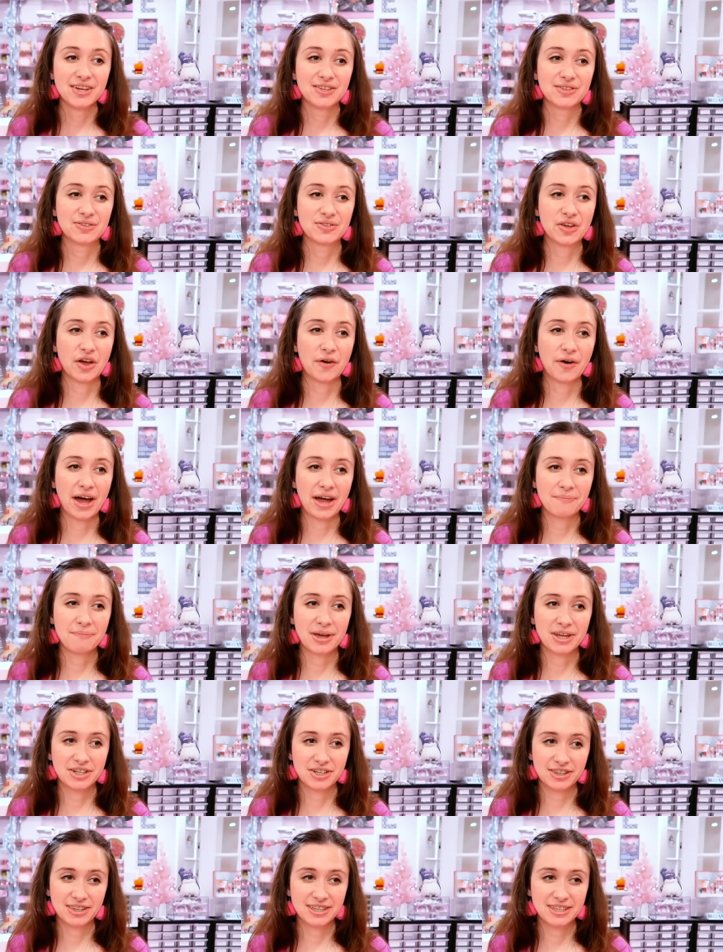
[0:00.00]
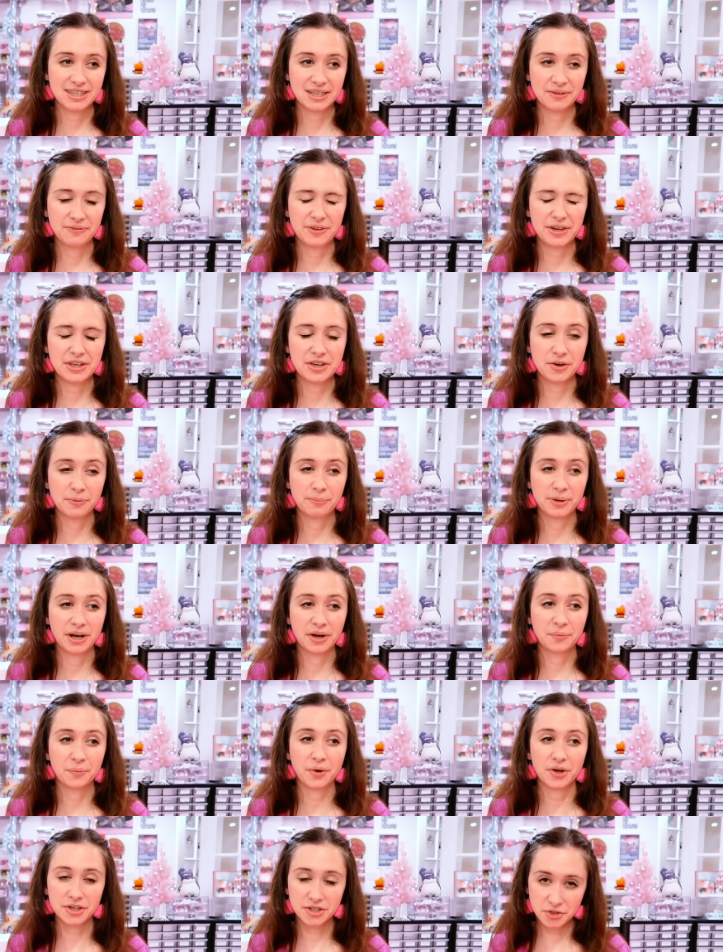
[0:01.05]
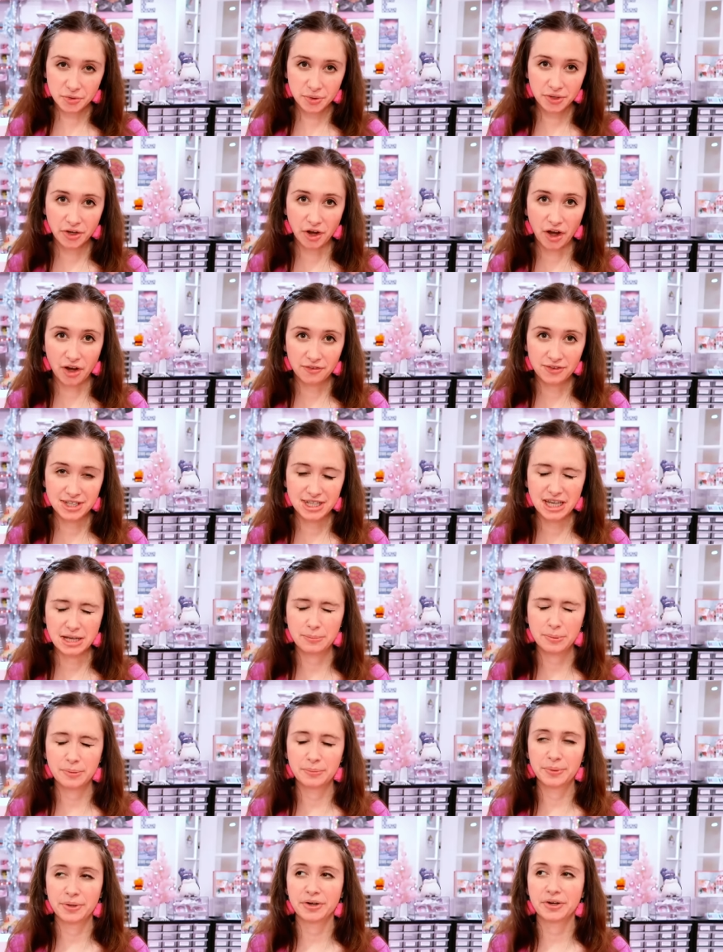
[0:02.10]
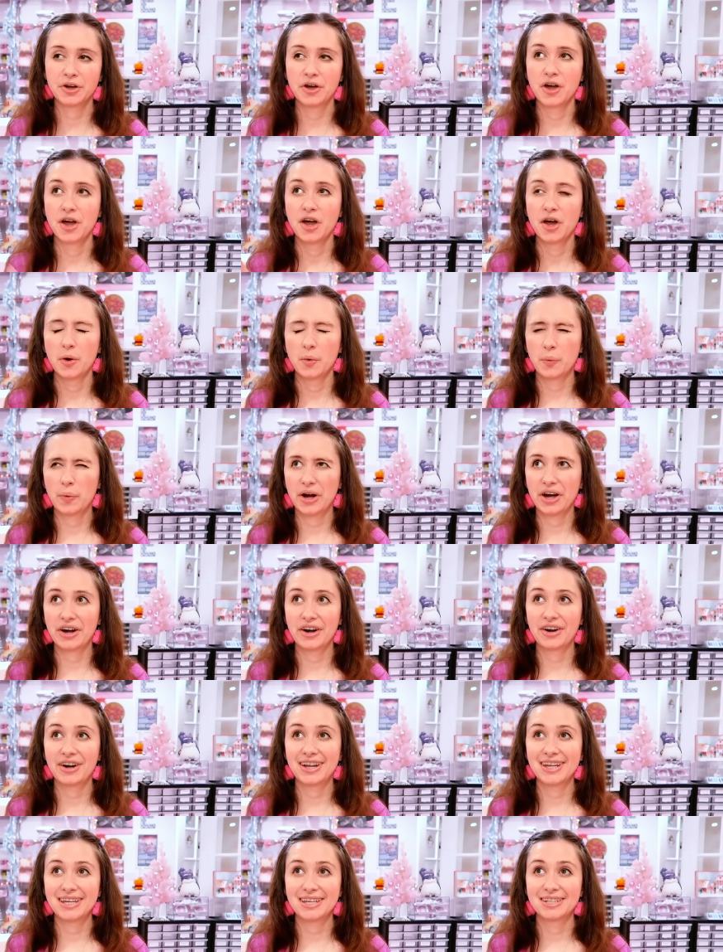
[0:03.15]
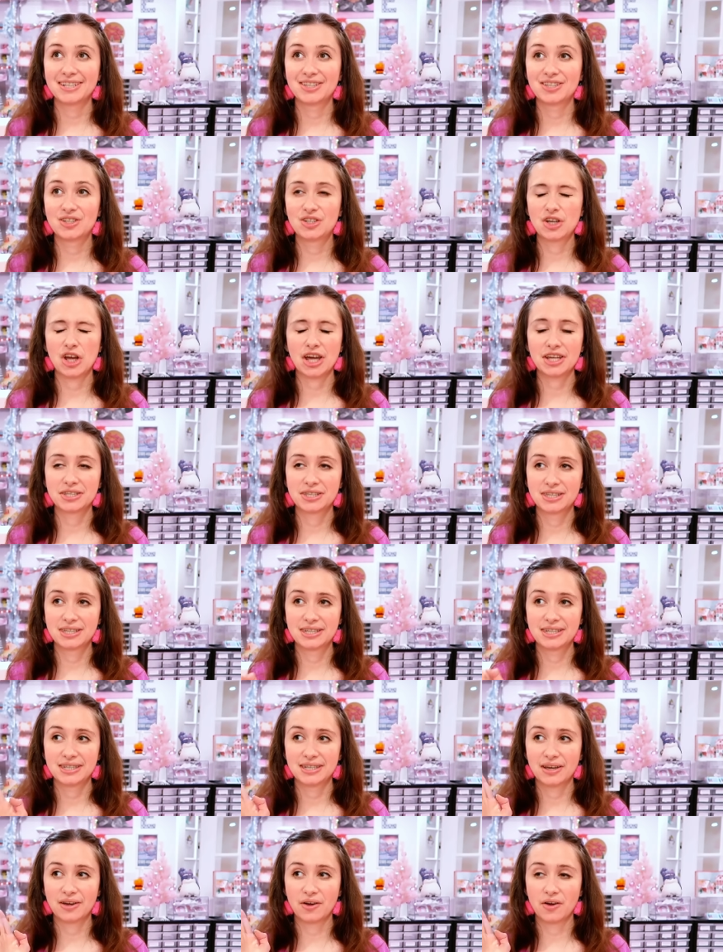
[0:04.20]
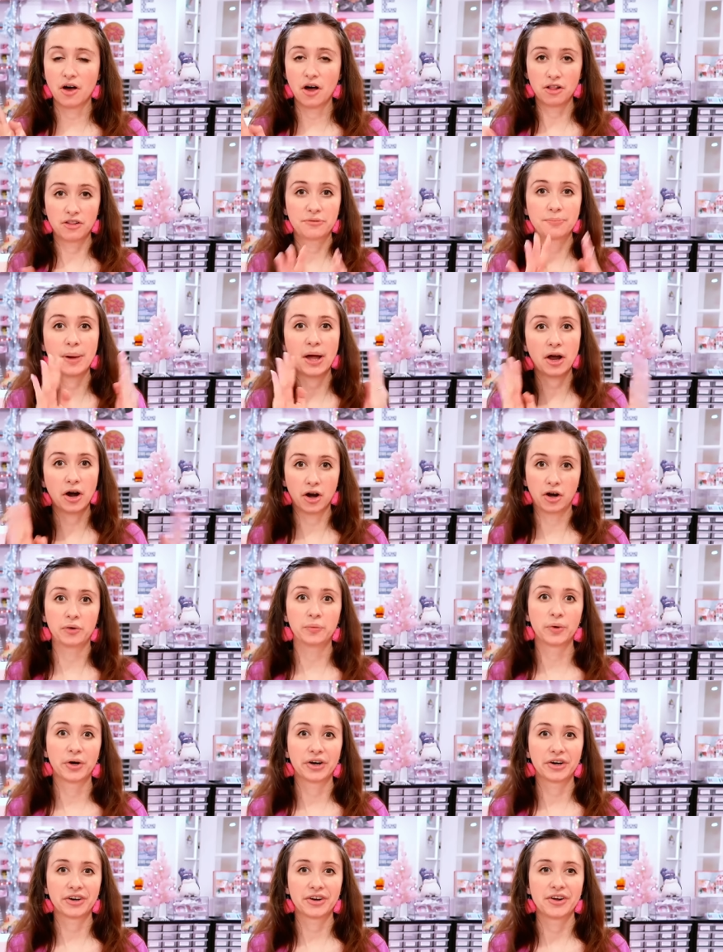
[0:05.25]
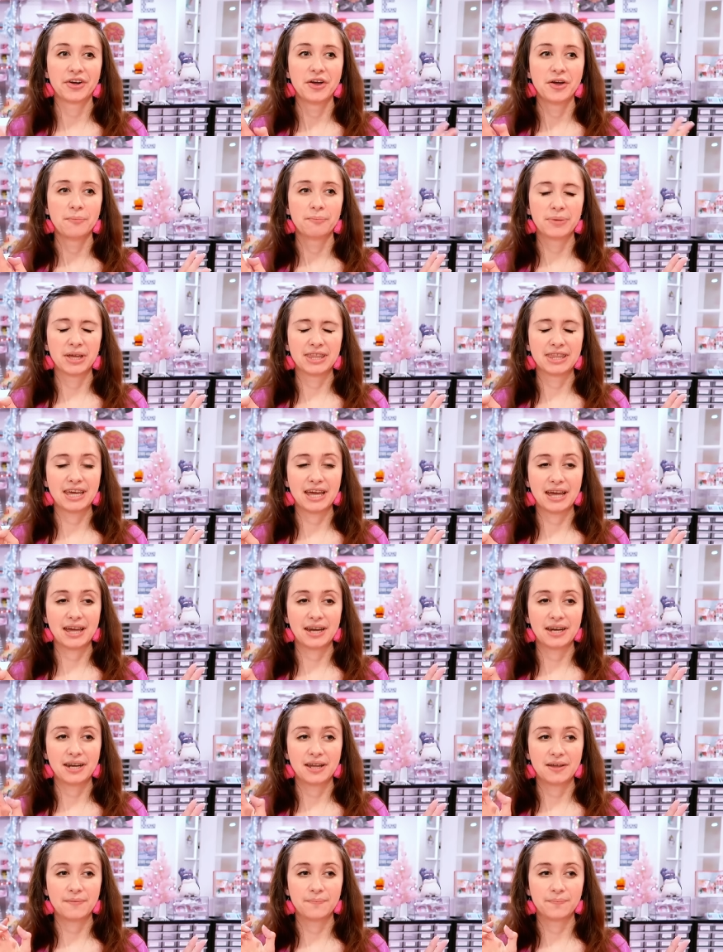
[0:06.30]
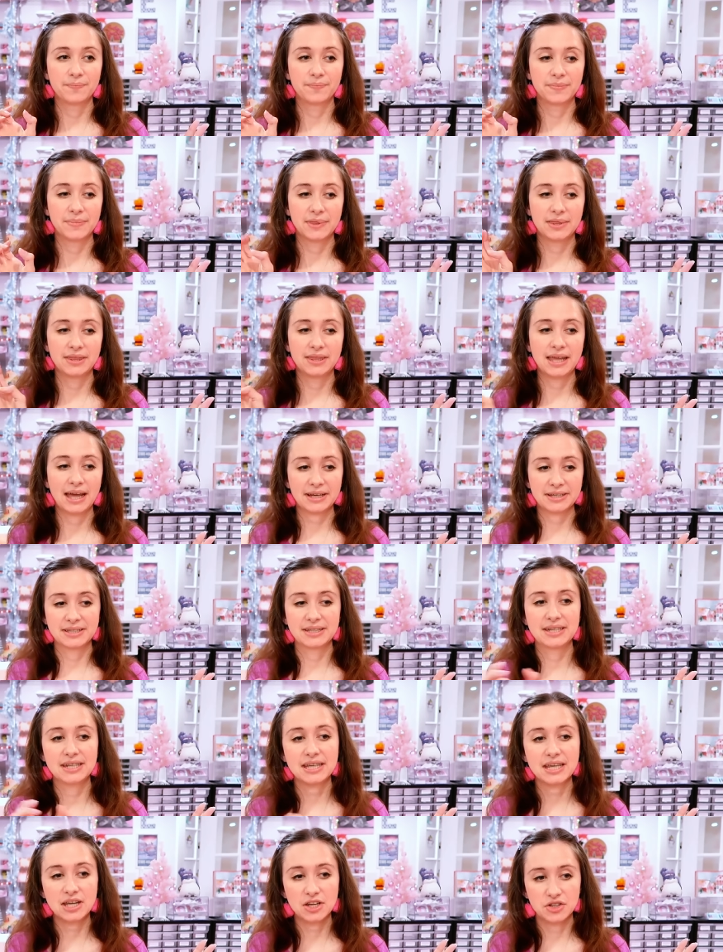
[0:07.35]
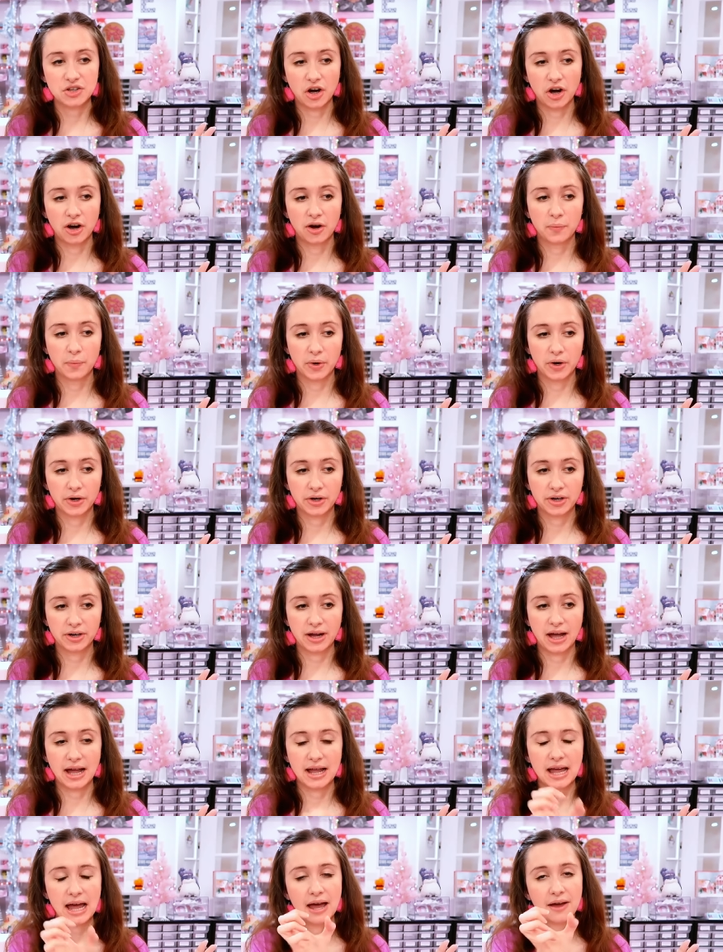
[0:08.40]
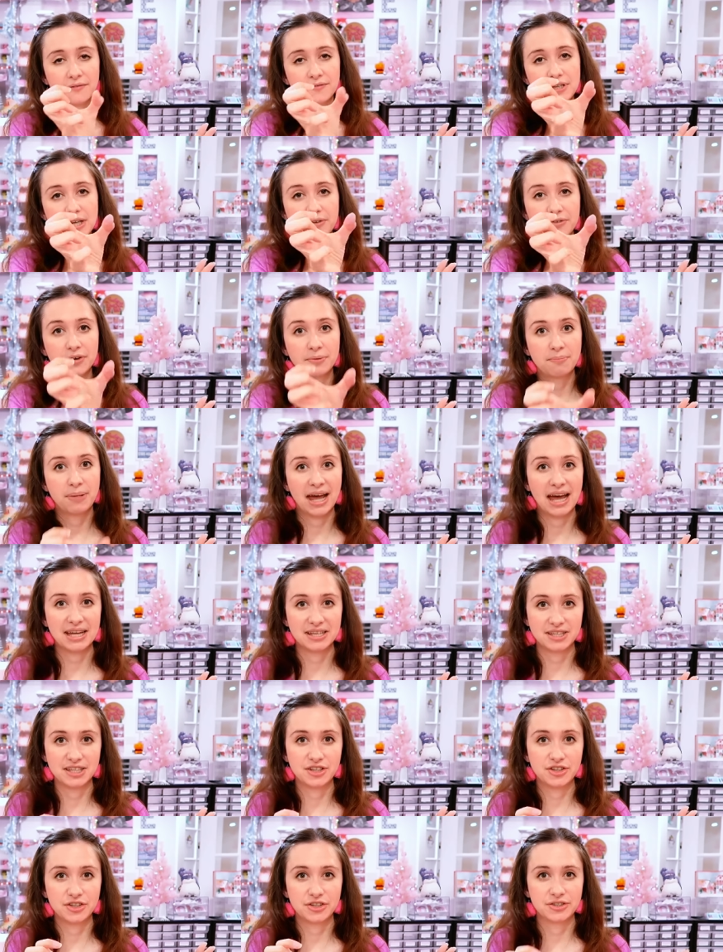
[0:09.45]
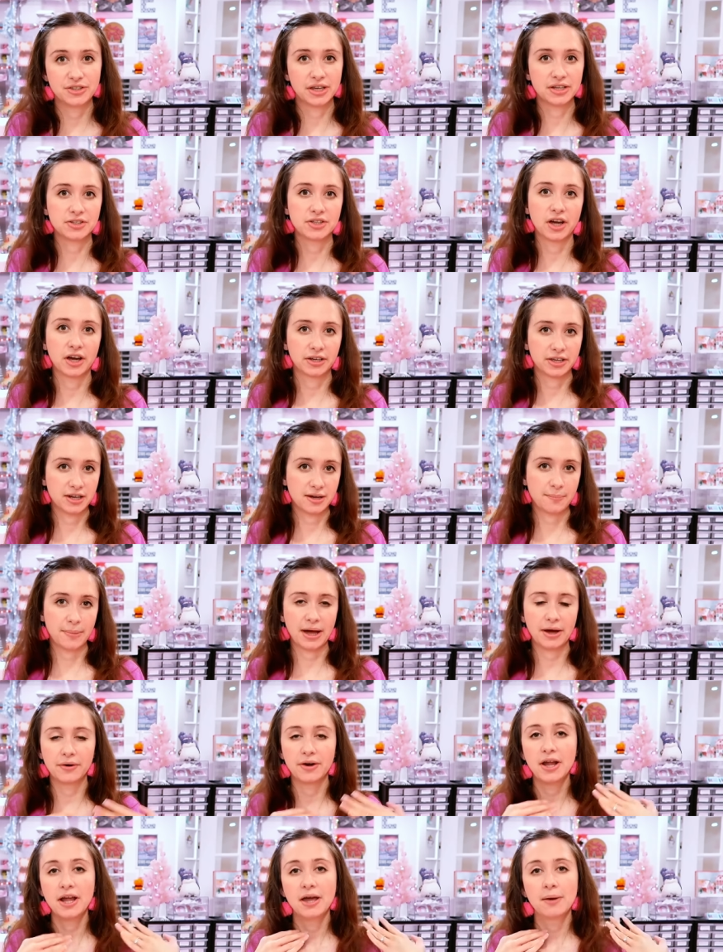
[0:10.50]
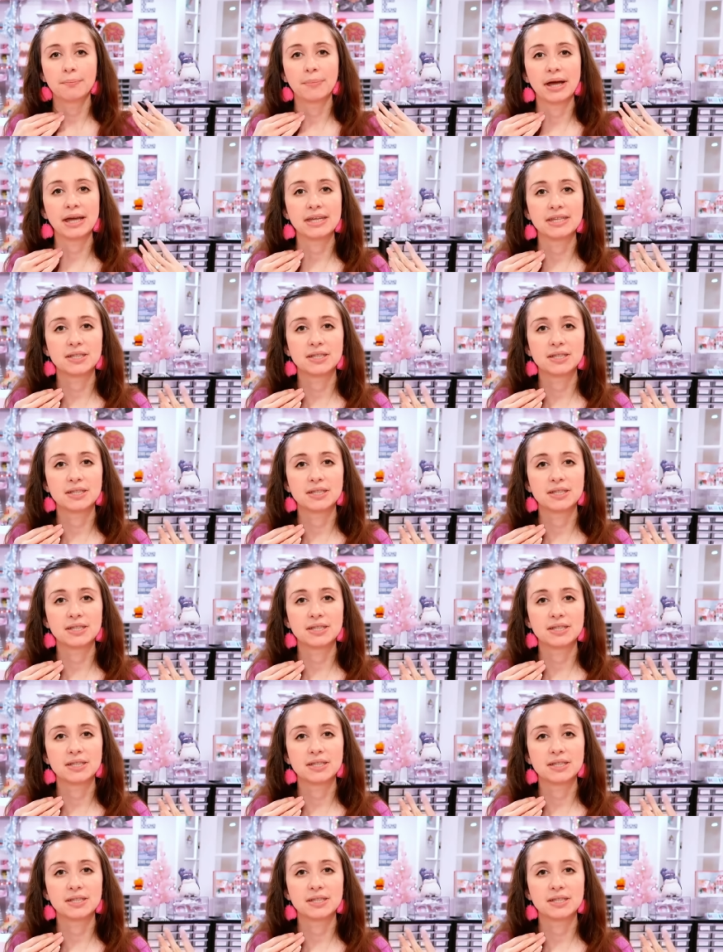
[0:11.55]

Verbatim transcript: So I mentioned this in the video, but I want to do a coffee table book where it's just all of my artwork, but then next to each artwork I have different passages like talking about my